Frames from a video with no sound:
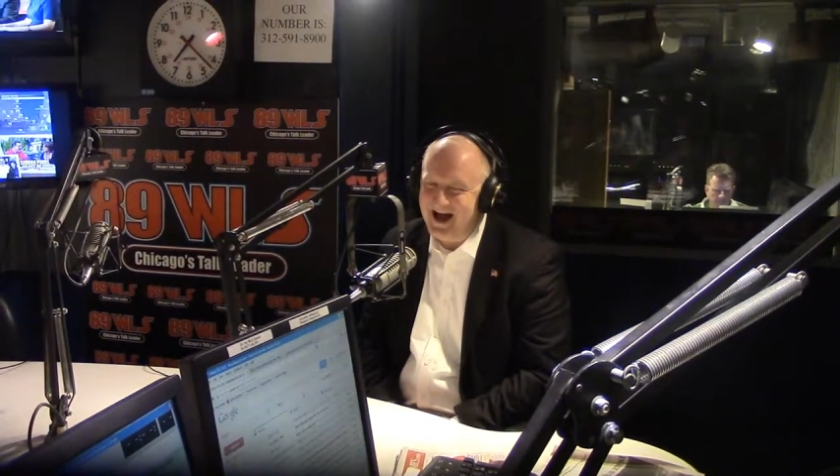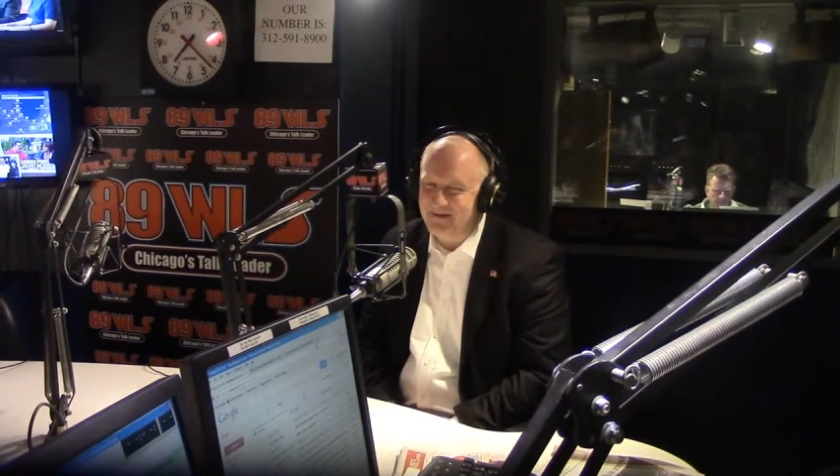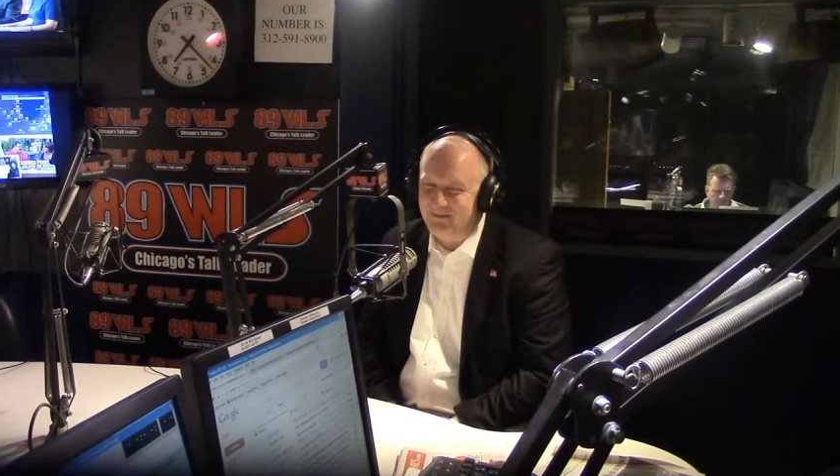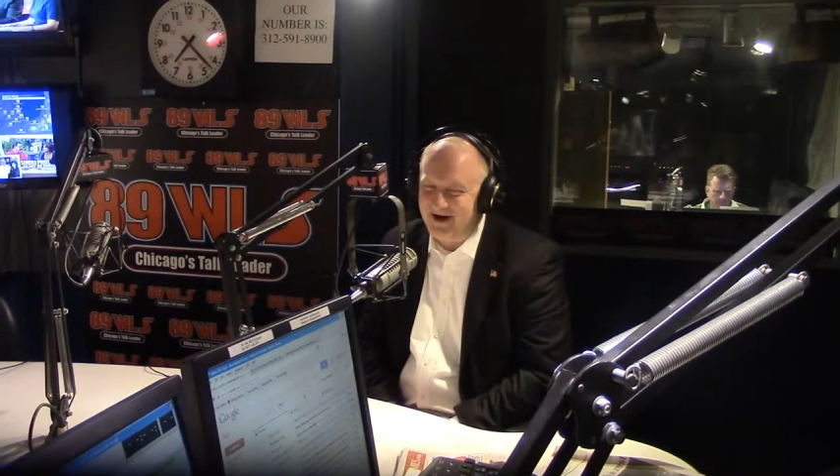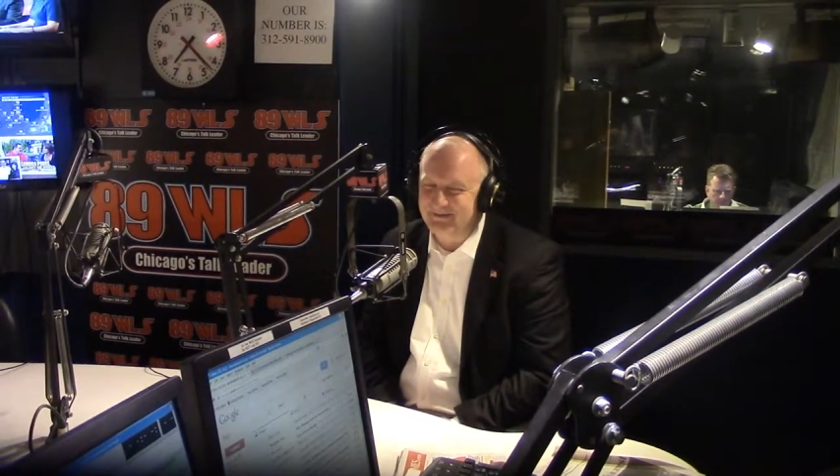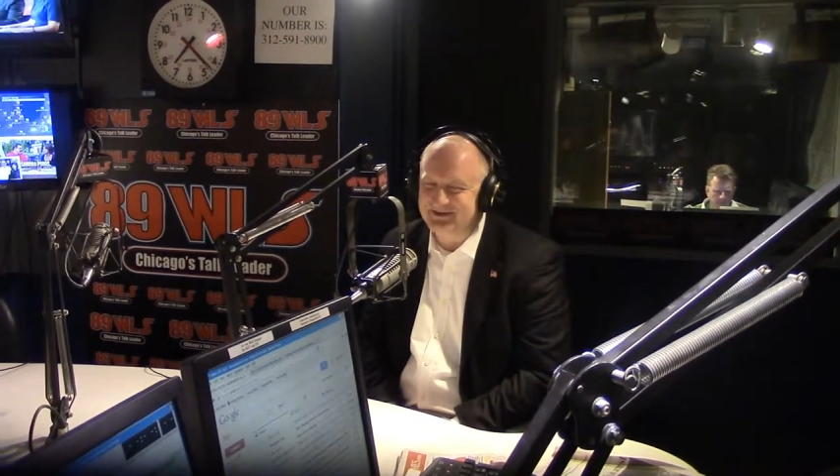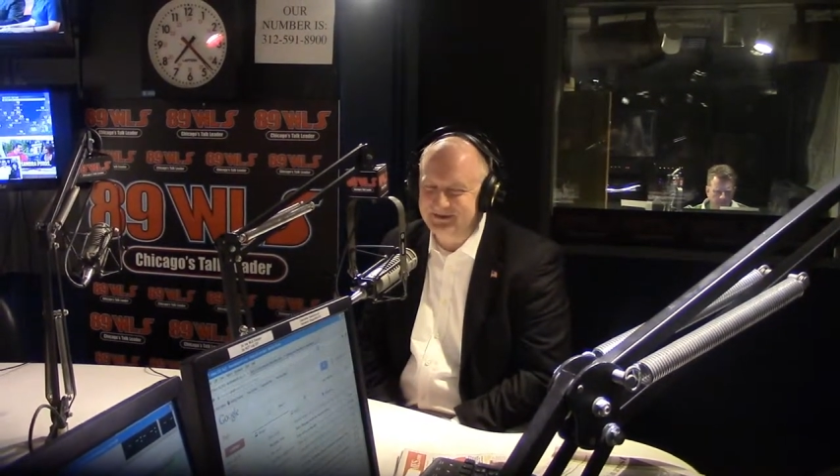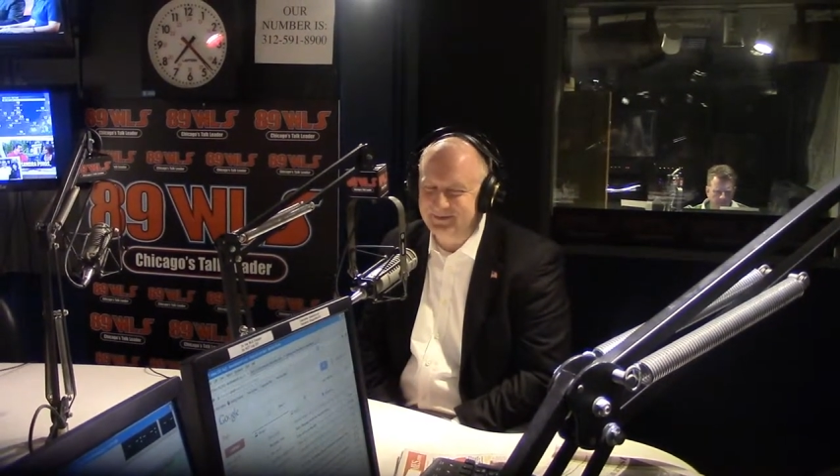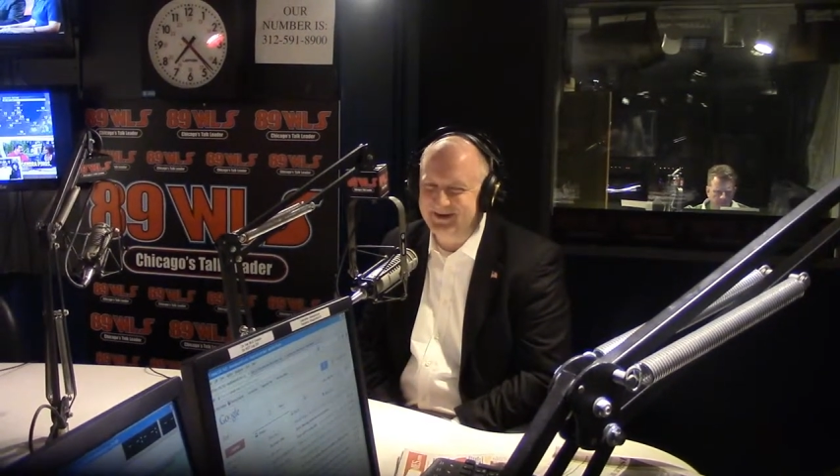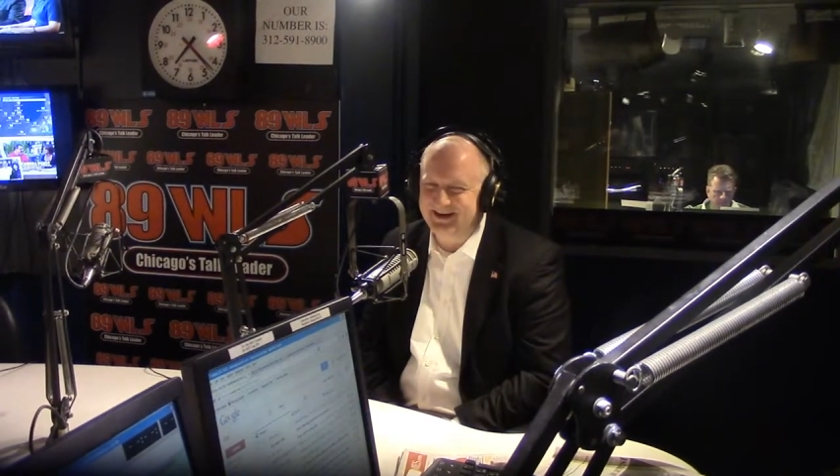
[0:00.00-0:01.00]
I Mr. promise
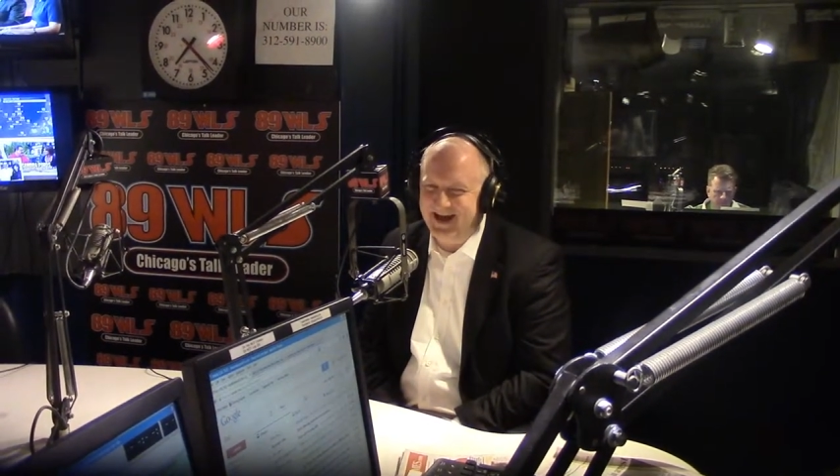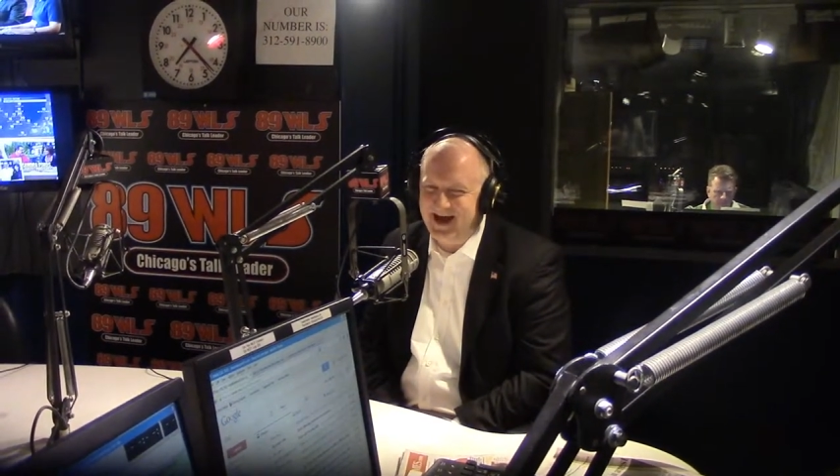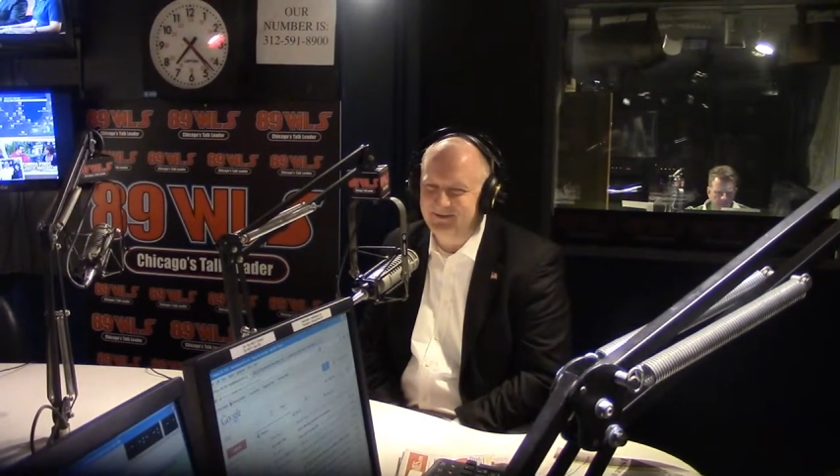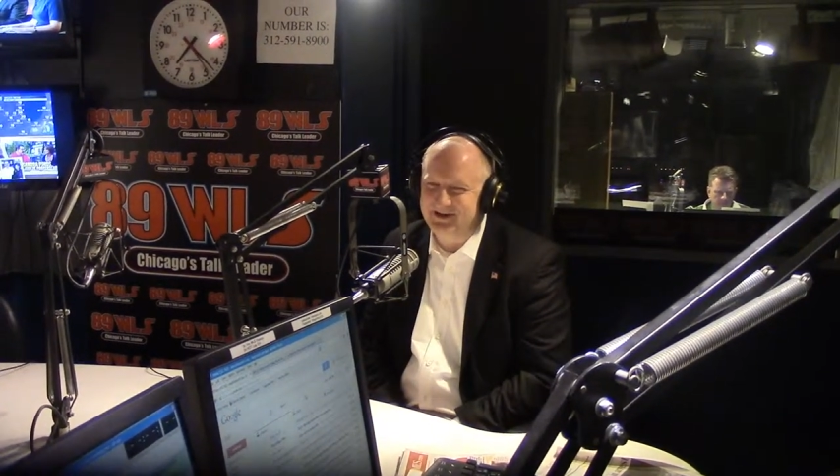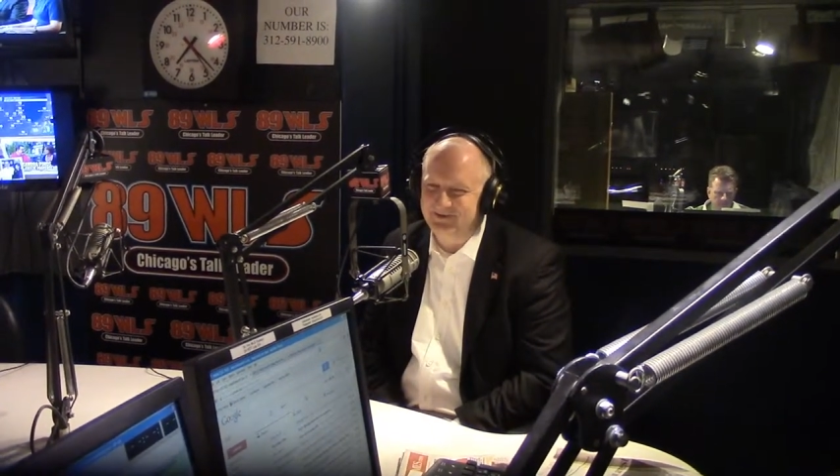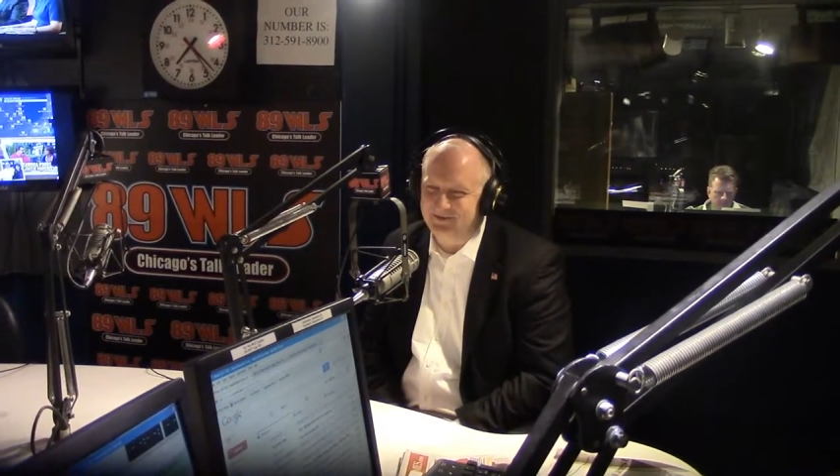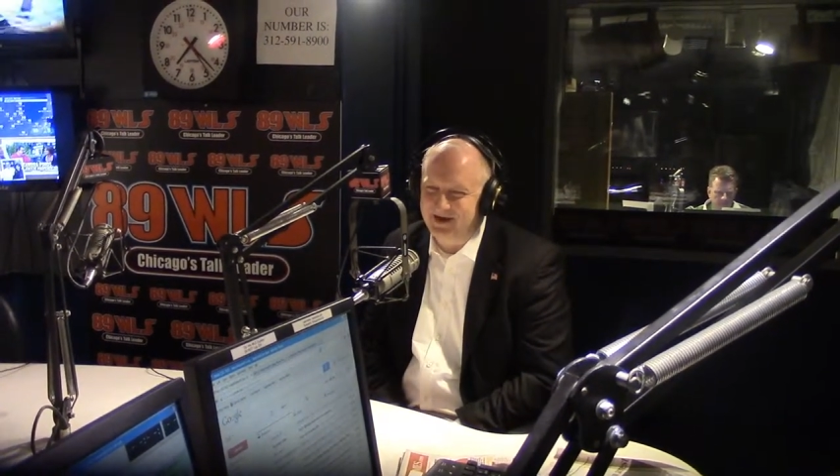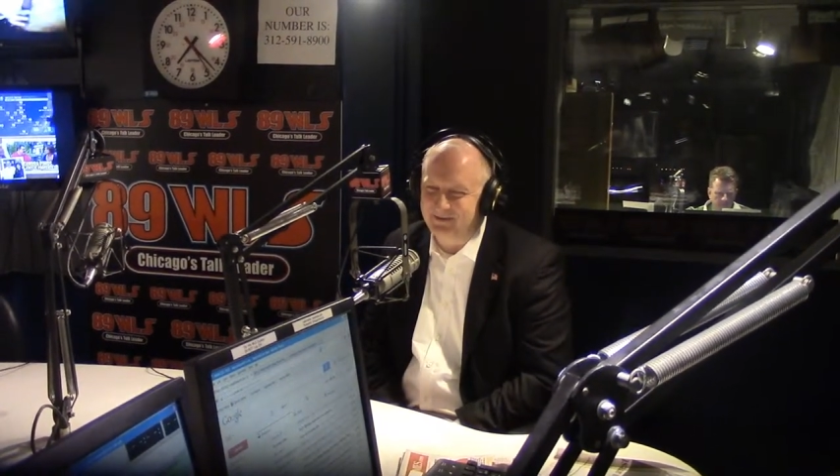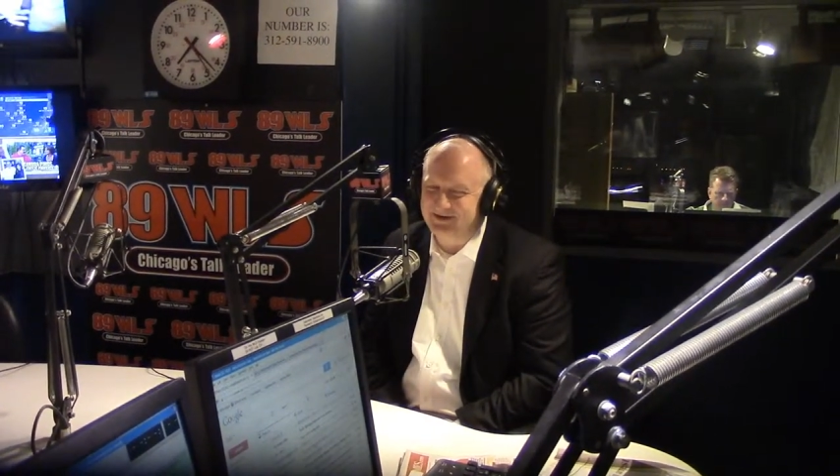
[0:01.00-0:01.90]
Grogan. to be an advocate for that.